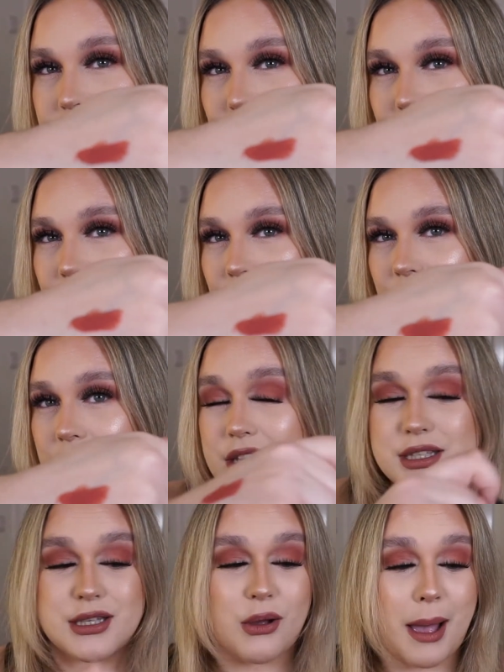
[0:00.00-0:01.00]
colour,
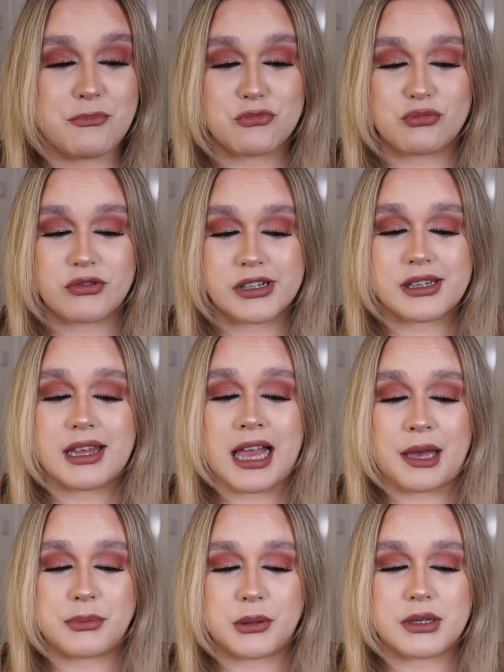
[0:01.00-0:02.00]
so I'm really
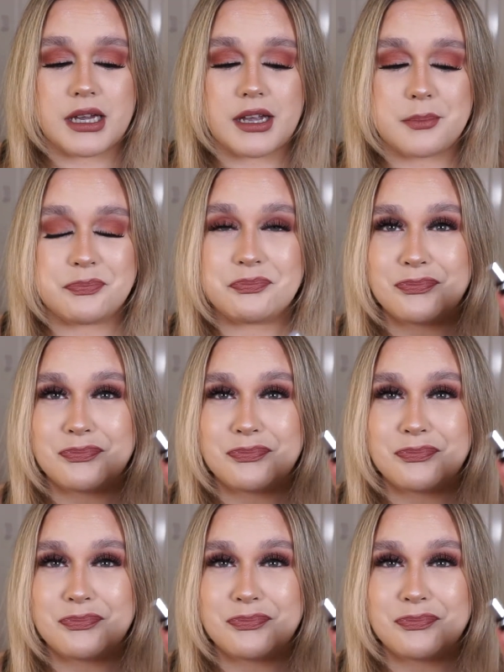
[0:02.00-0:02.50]
happy with that.